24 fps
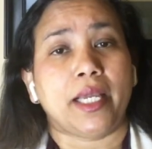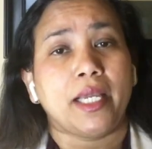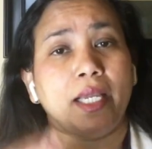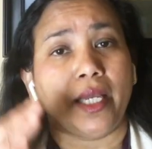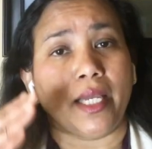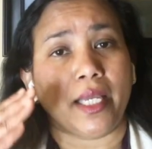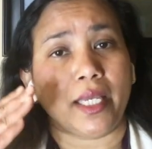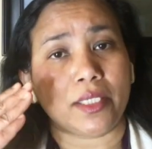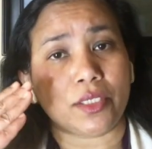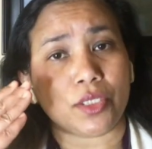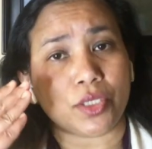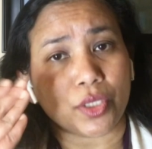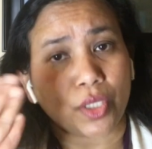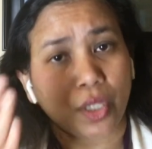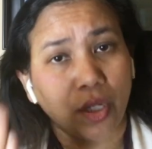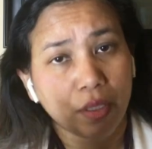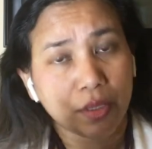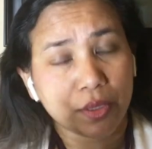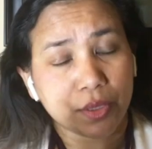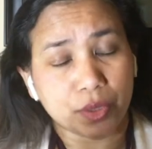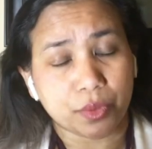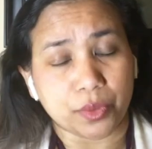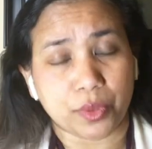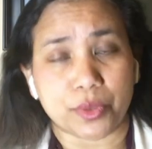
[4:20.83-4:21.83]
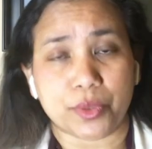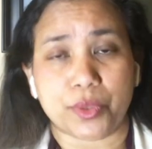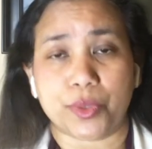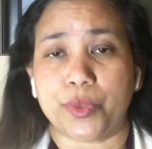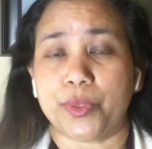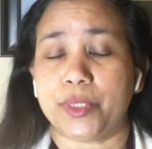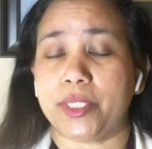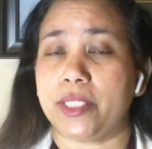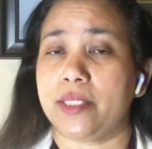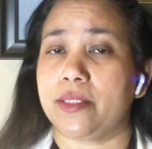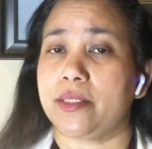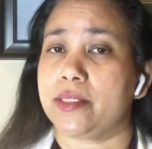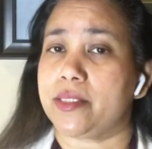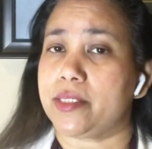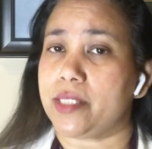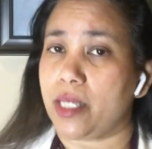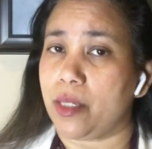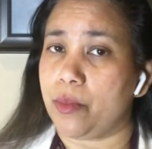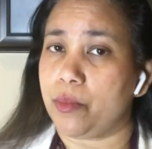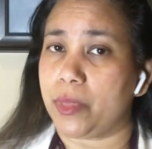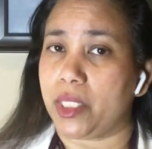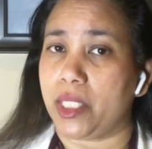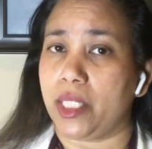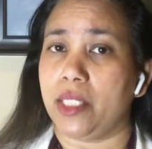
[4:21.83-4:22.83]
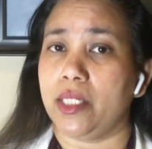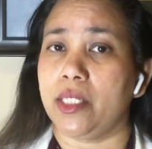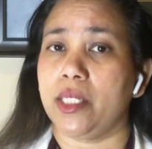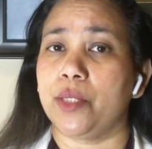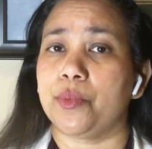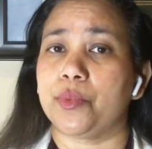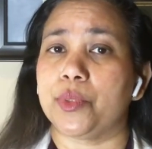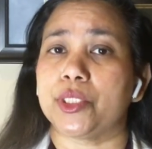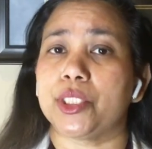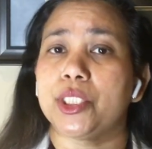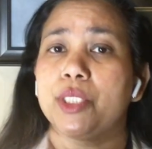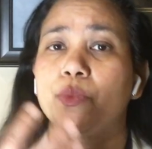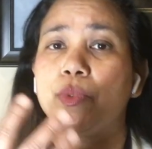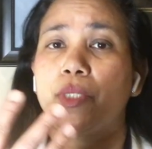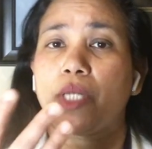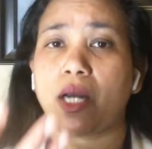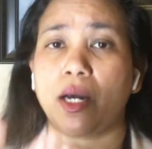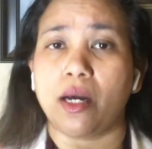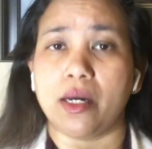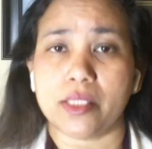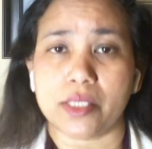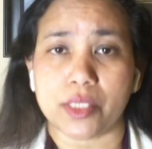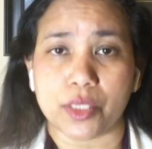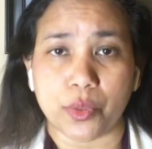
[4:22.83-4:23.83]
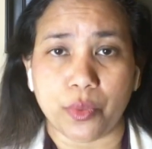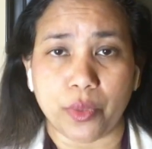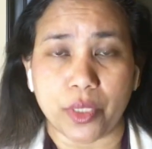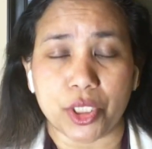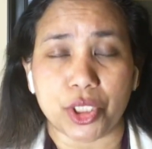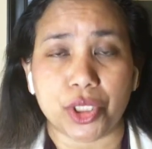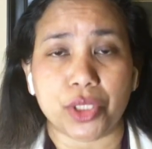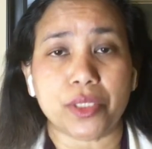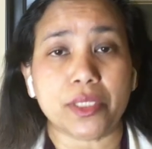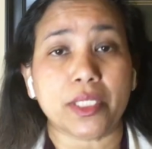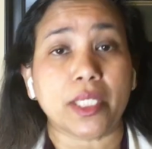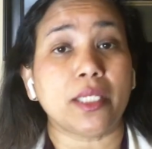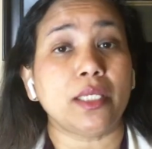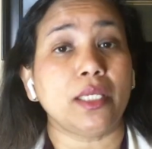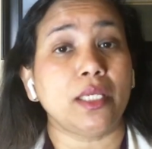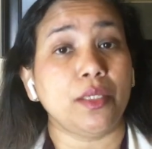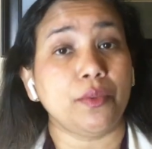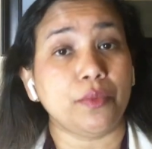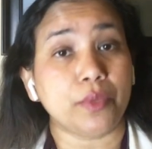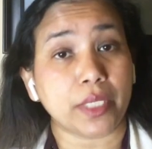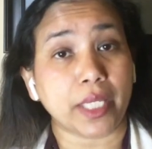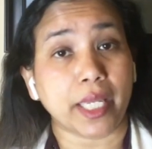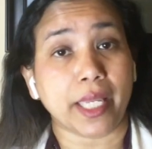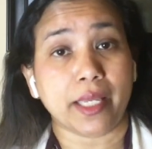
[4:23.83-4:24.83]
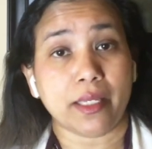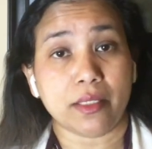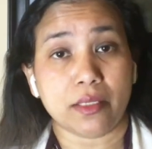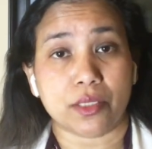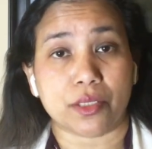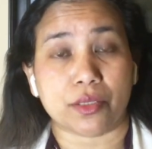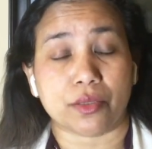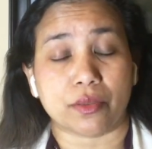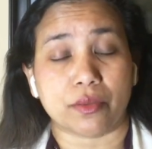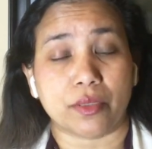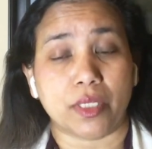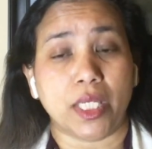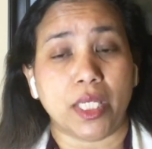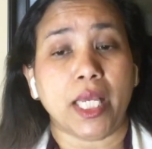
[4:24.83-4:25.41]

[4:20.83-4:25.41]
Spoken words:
His doctor also did the same thing. She would ask questions and he would answer.